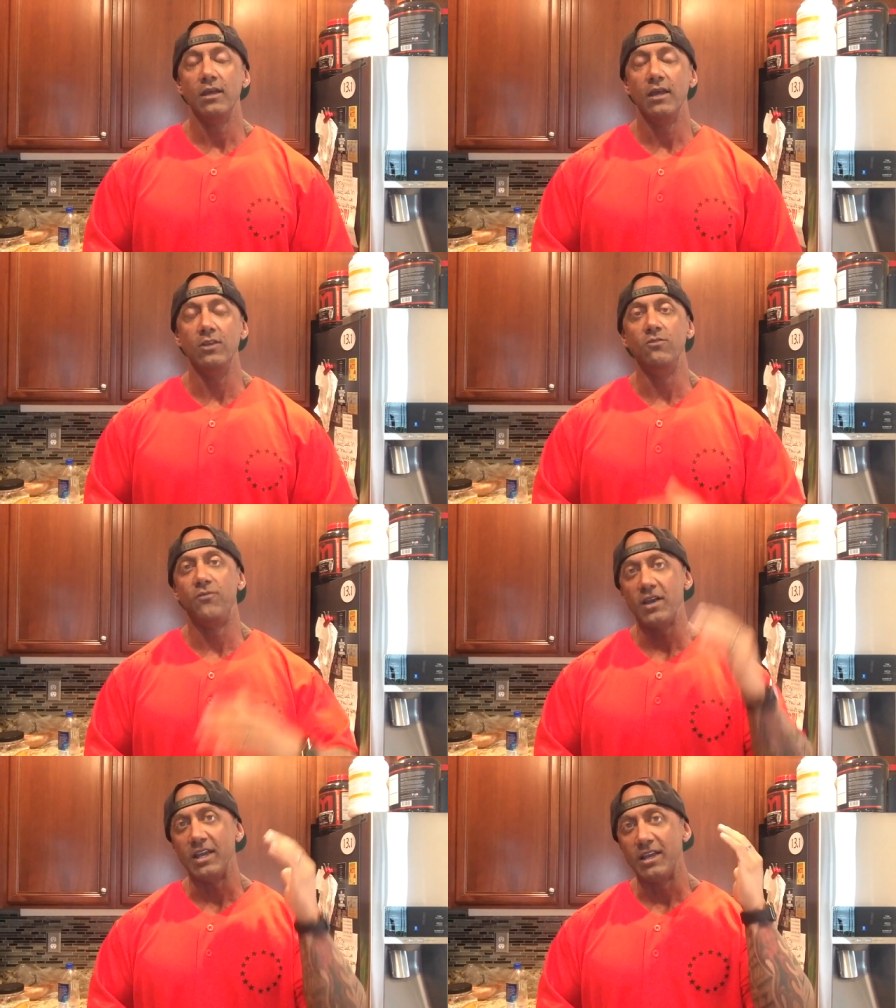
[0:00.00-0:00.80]
And you
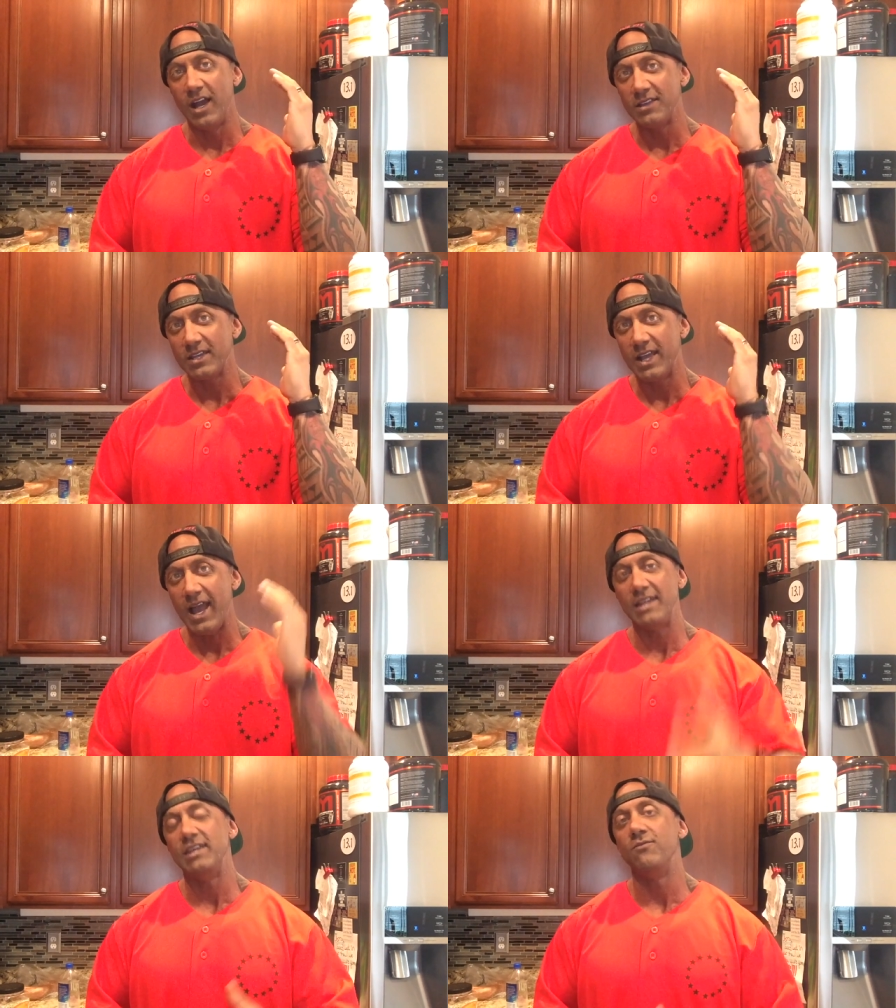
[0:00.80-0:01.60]
fucking cut the
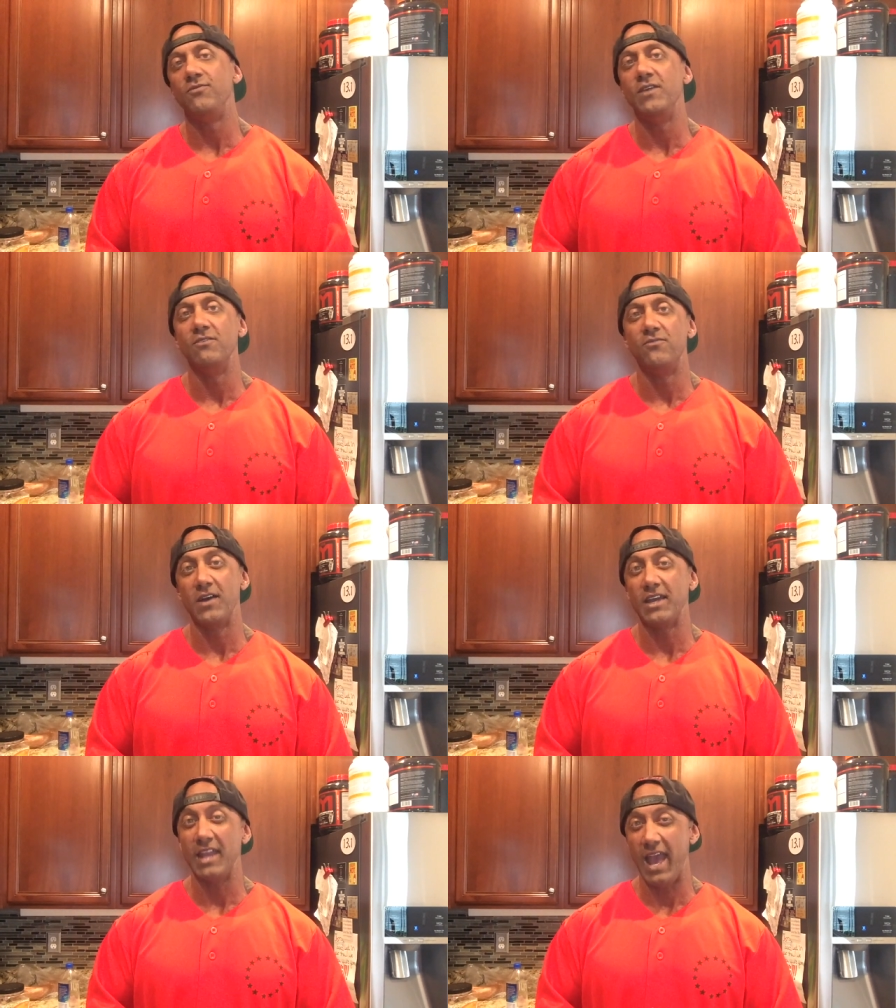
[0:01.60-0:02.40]
goddamn fee in
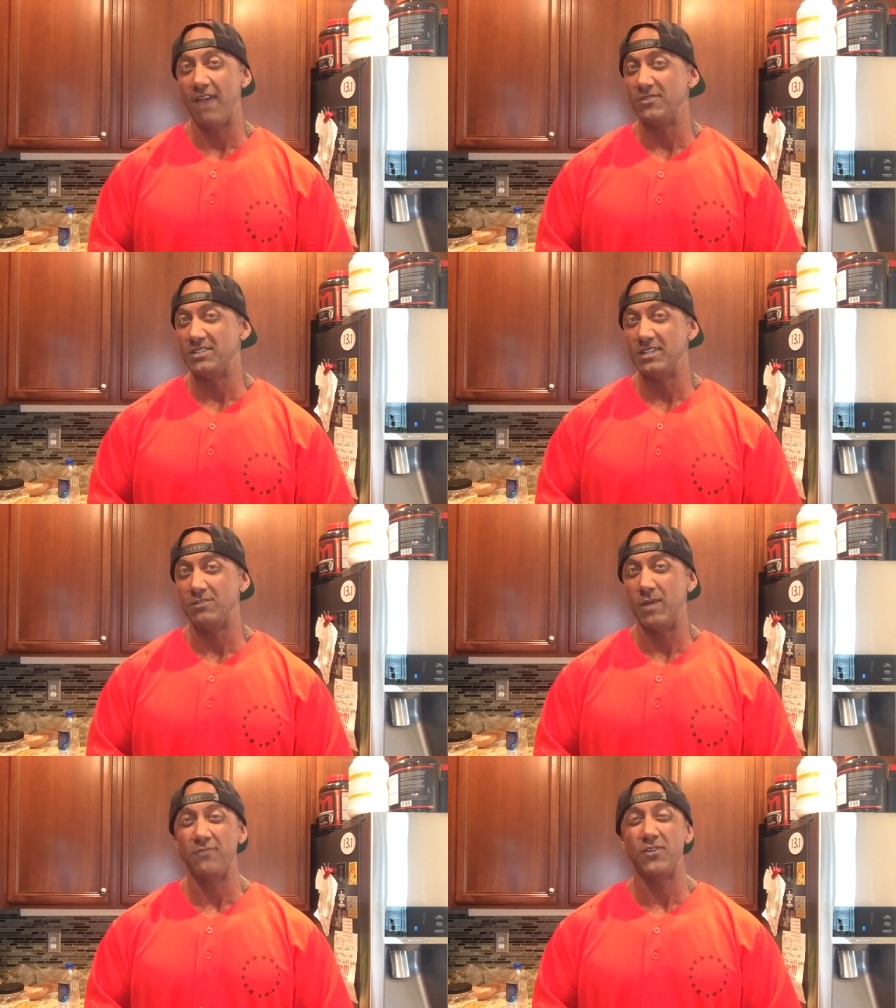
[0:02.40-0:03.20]
fucking half and sent it
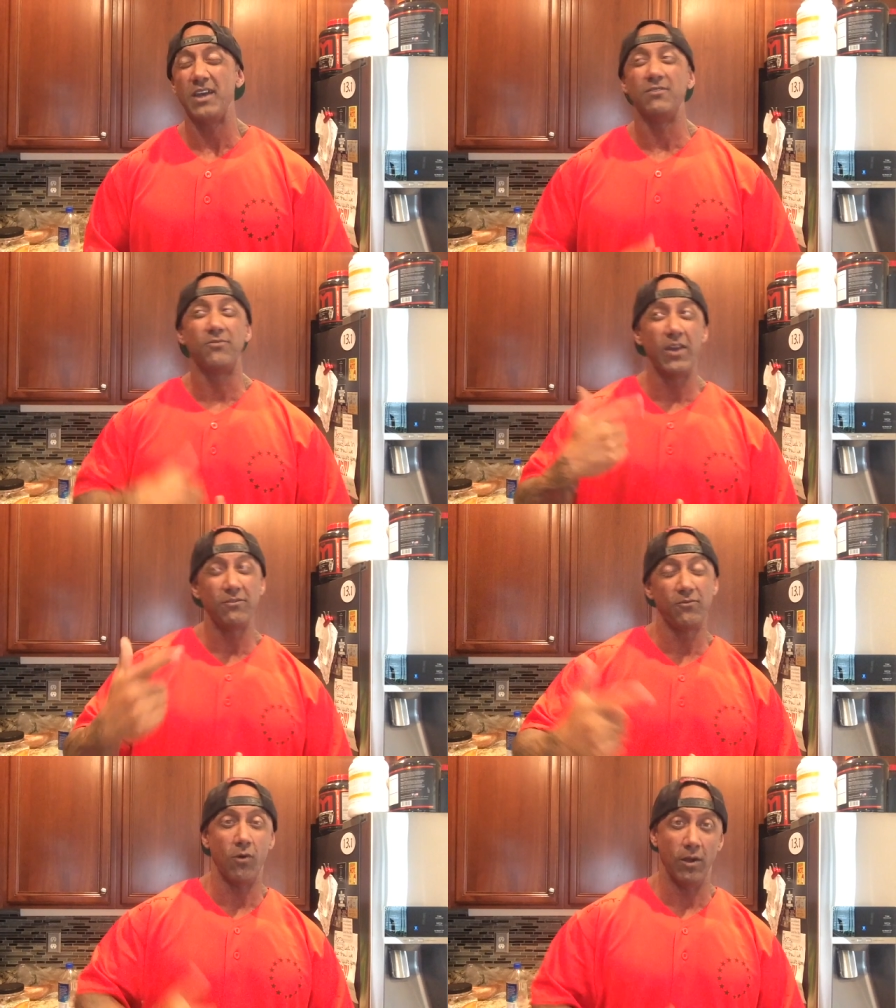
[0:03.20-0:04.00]
to me after I had to
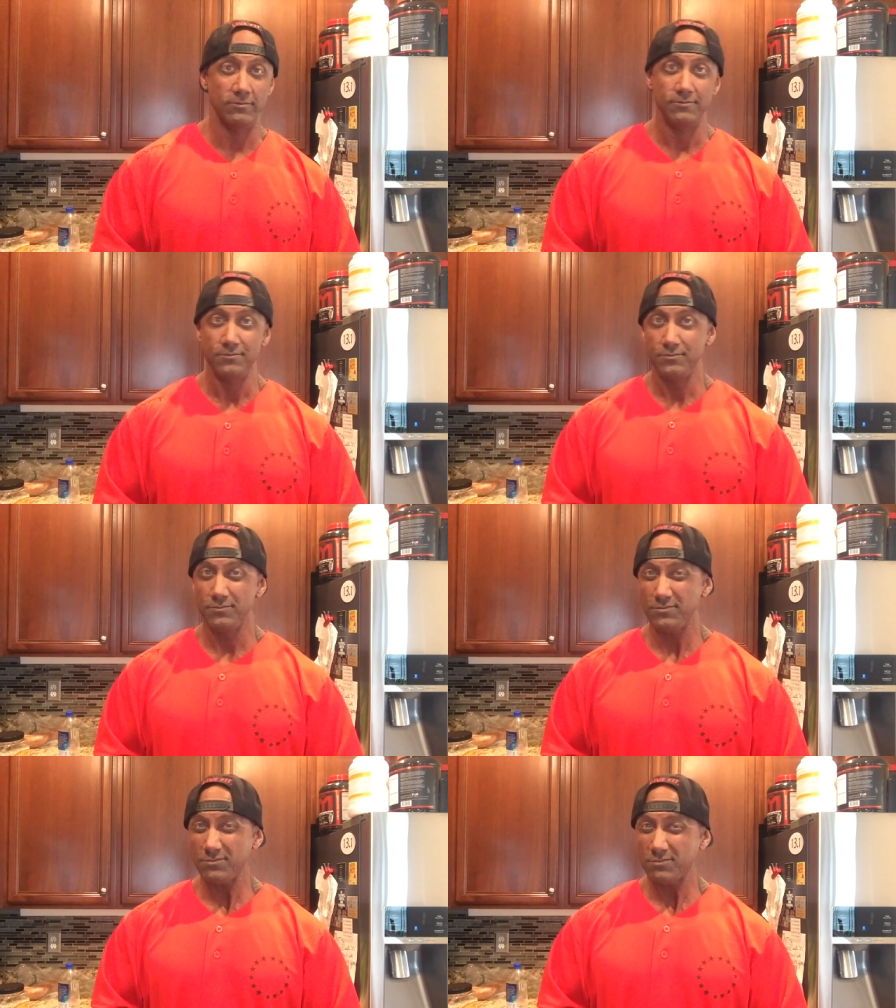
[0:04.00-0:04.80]
fight for it
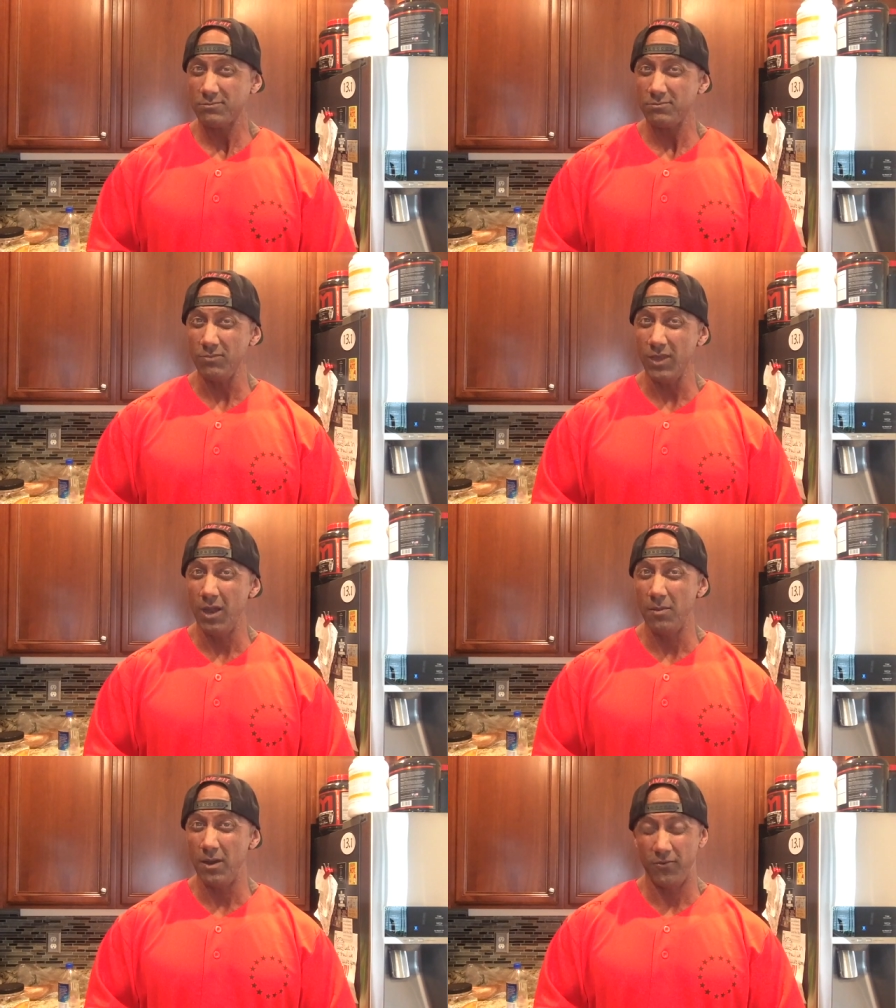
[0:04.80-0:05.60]

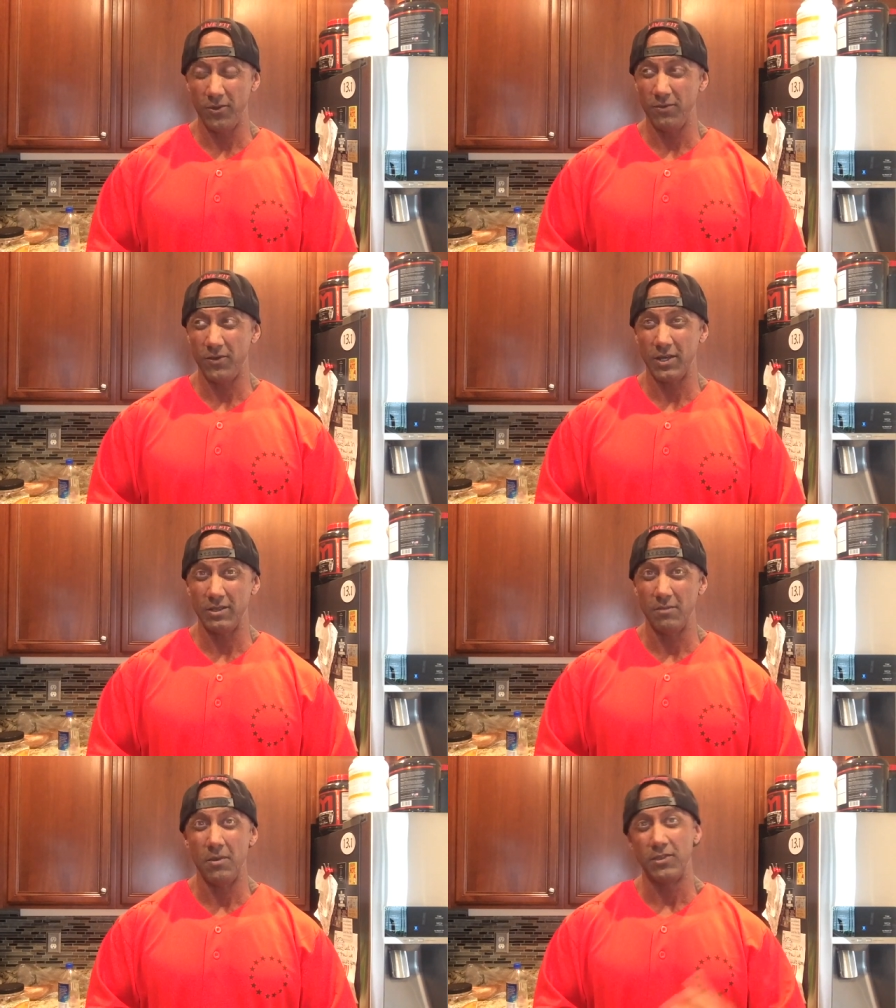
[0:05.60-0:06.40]
up for the
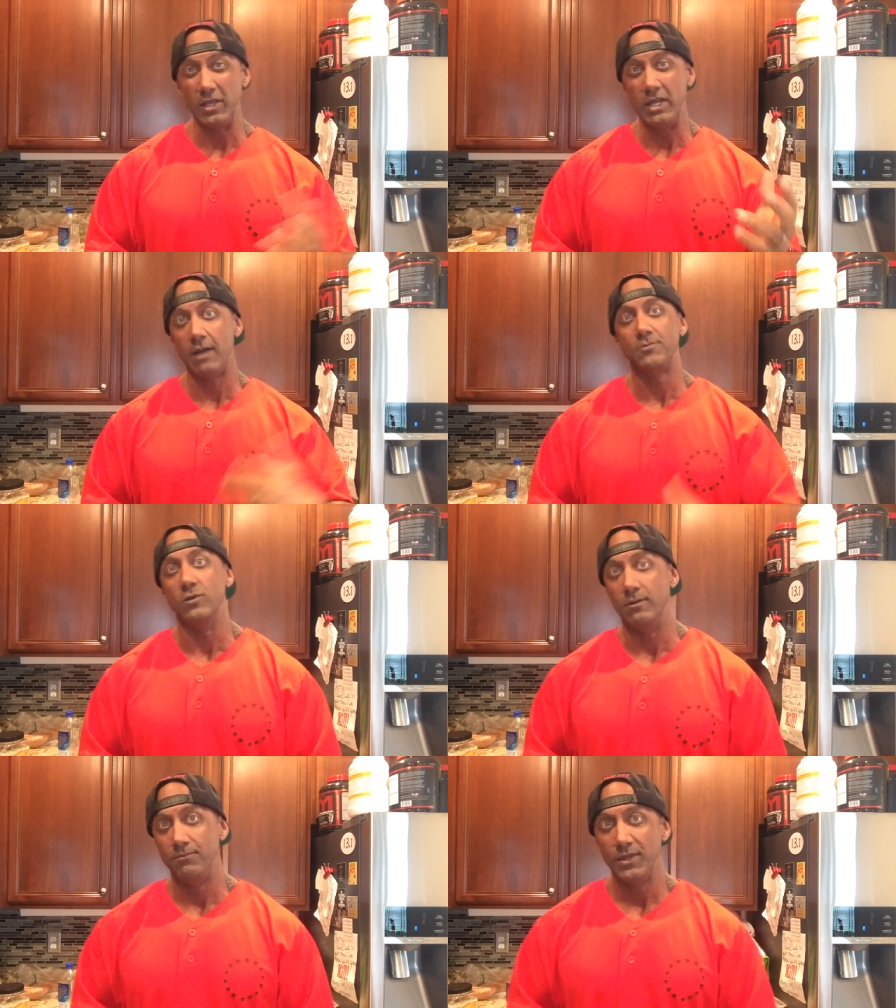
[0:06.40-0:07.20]
fucking the month leading up
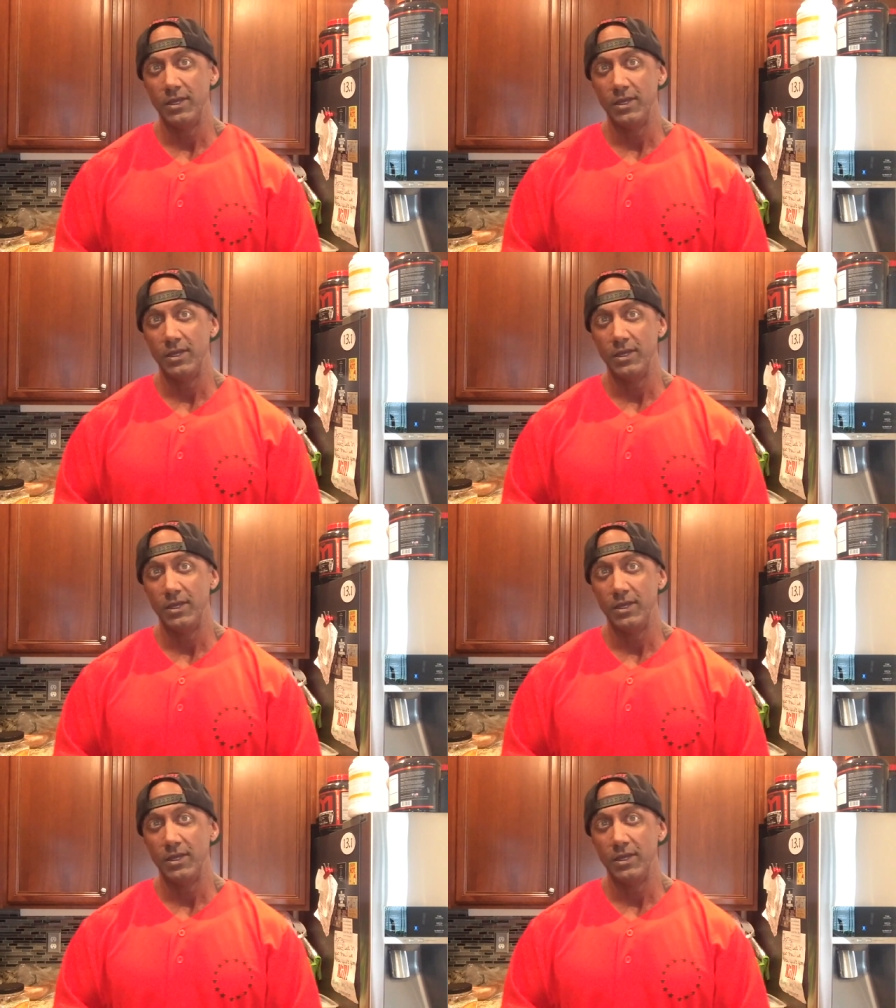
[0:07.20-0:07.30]
to it.